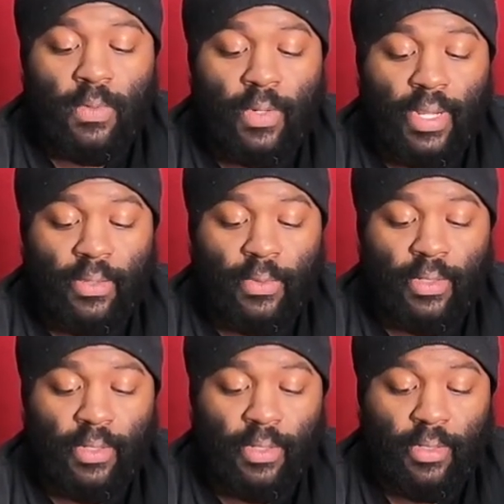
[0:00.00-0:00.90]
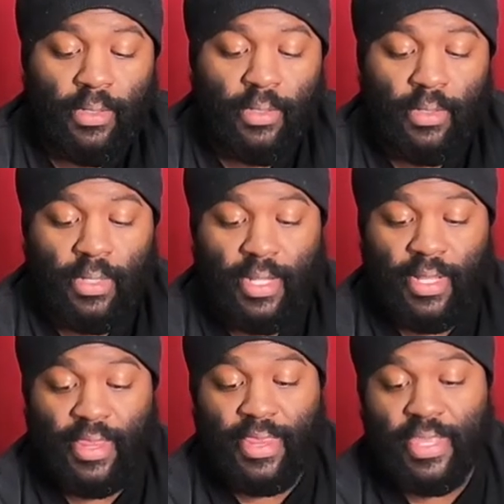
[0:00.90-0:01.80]
on that lure.
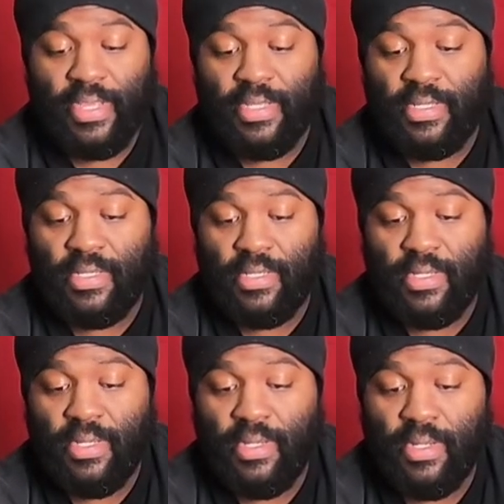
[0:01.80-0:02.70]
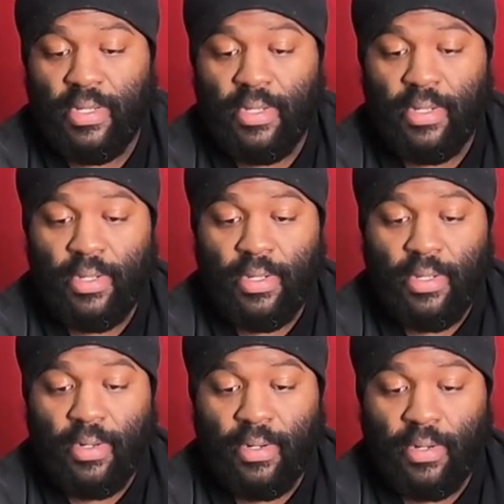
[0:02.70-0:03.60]
These
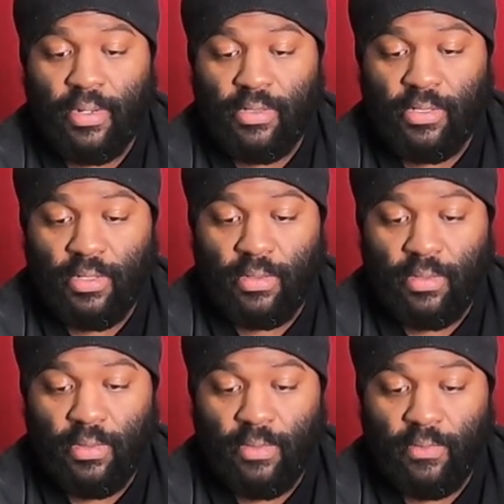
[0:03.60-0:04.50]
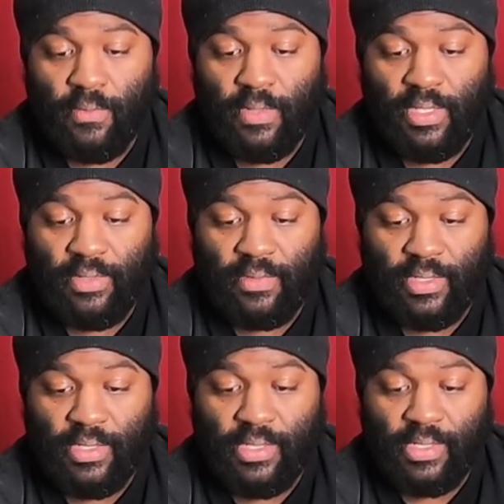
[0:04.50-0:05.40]
are also really,
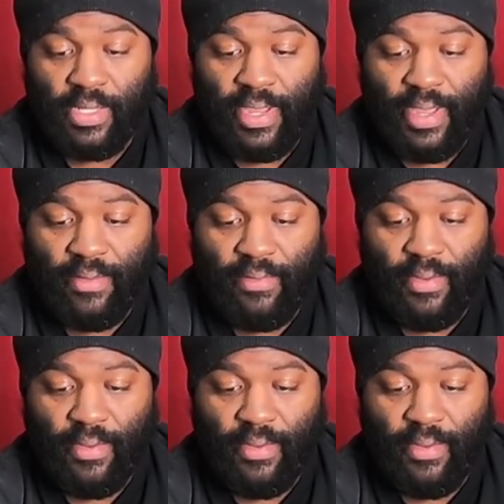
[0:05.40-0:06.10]
really good to have.